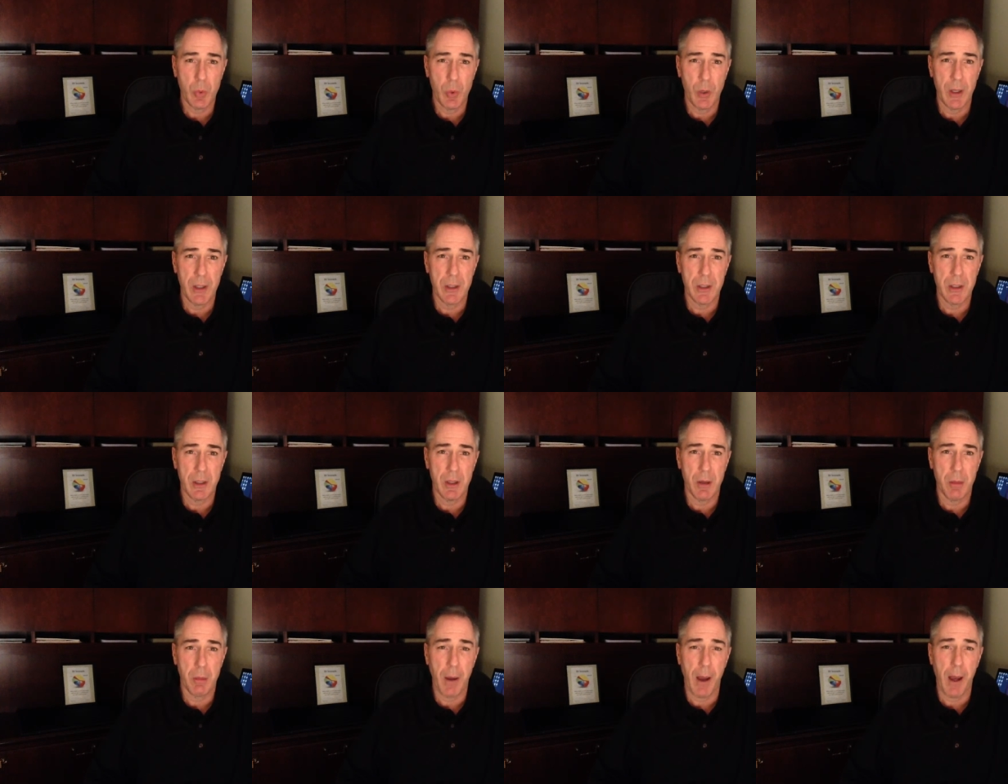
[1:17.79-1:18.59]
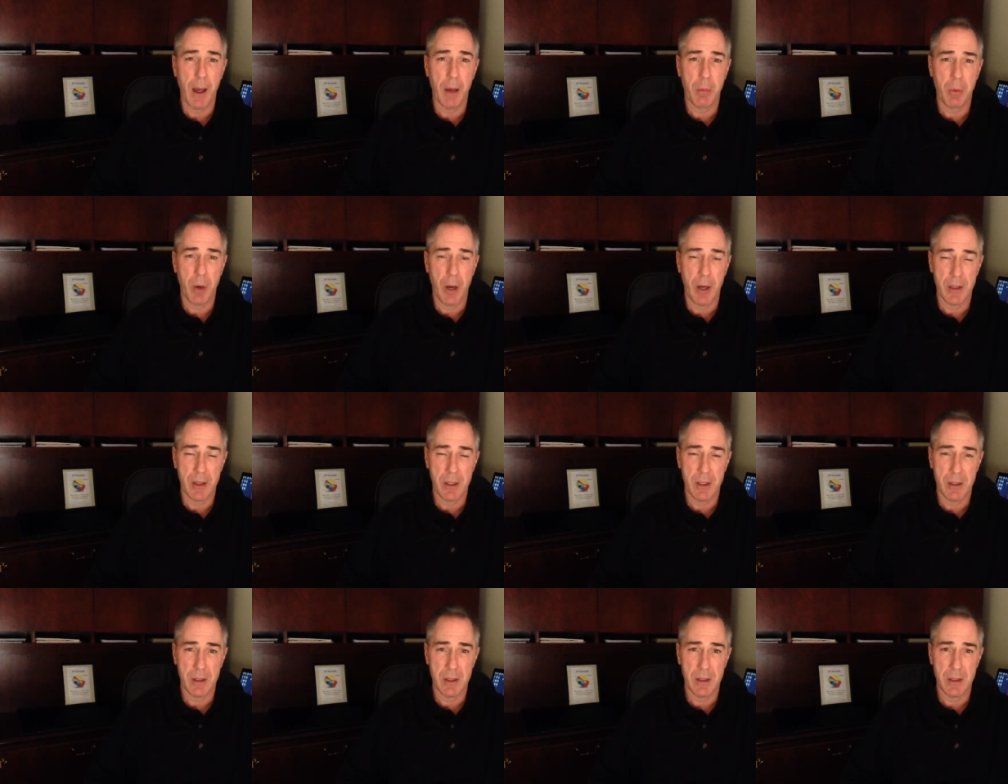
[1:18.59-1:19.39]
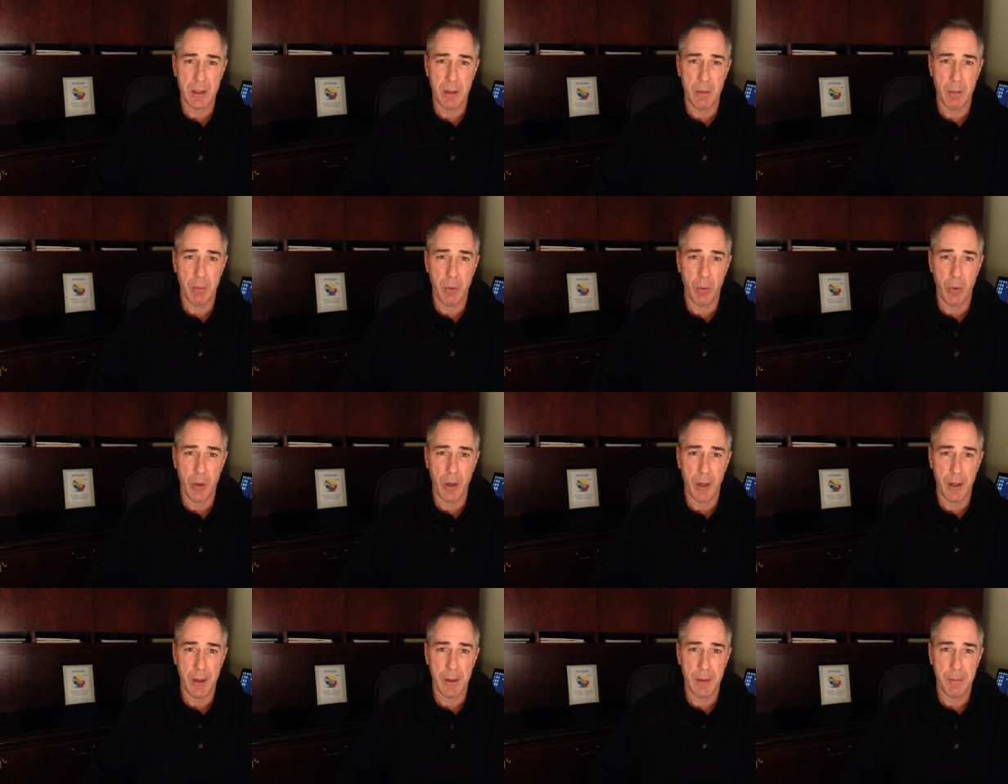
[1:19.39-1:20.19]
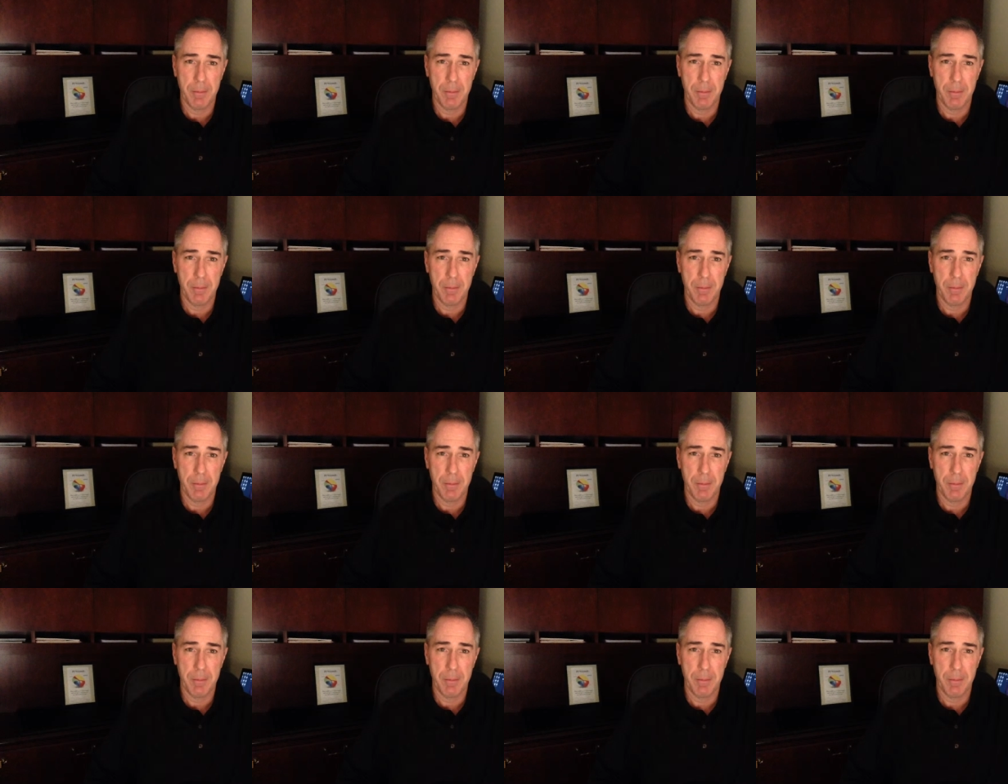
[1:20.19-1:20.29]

switch in their buying process at some point.